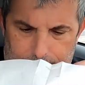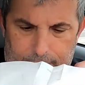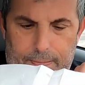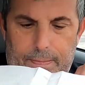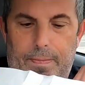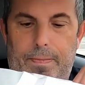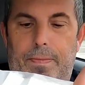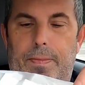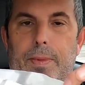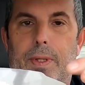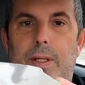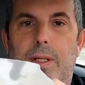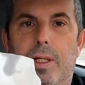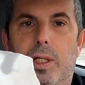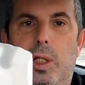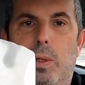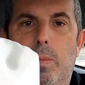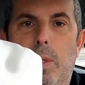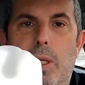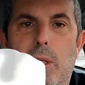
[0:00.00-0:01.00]
Hmm.
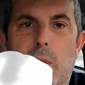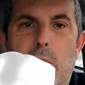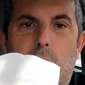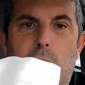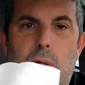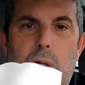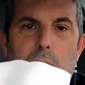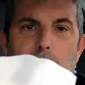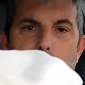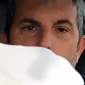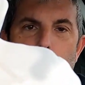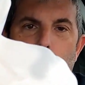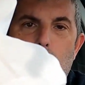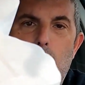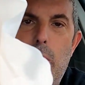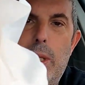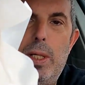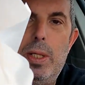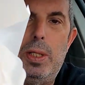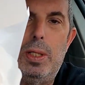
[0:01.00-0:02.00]
Smells good as
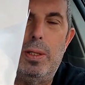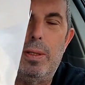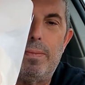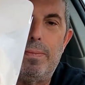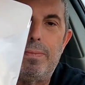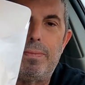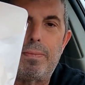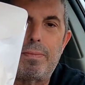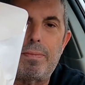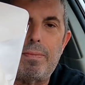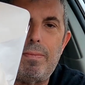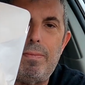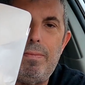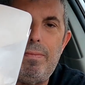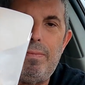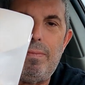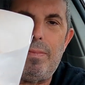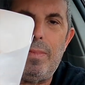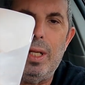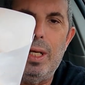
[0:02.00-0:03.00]
always.
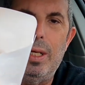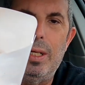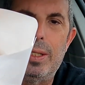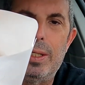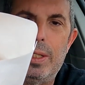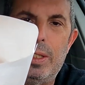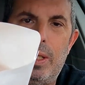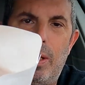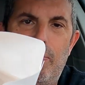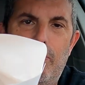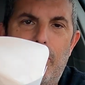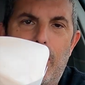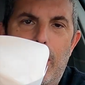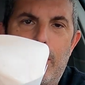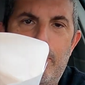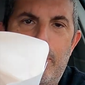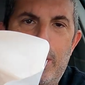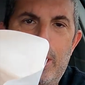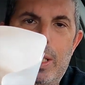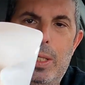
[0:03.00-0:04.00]
It's a
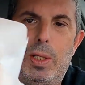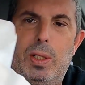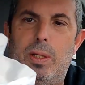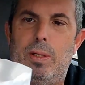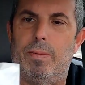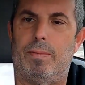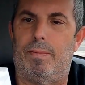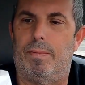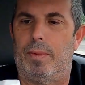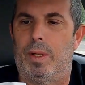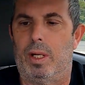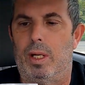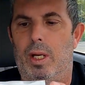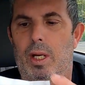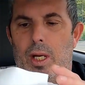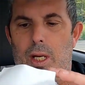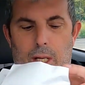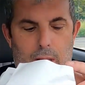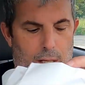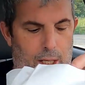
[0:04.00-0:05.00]
five piece.
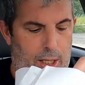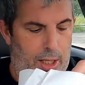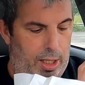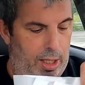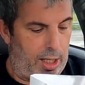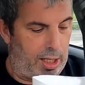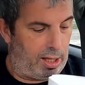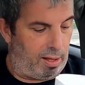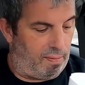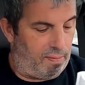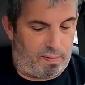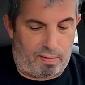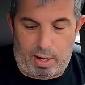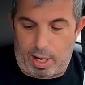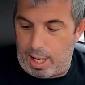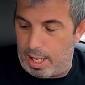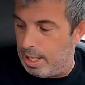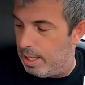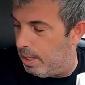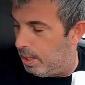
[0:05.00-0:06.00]
got the
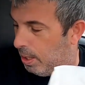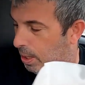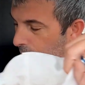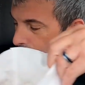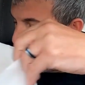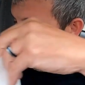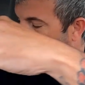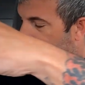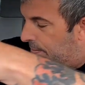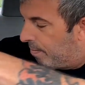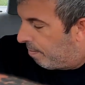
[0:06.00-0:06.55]
fries.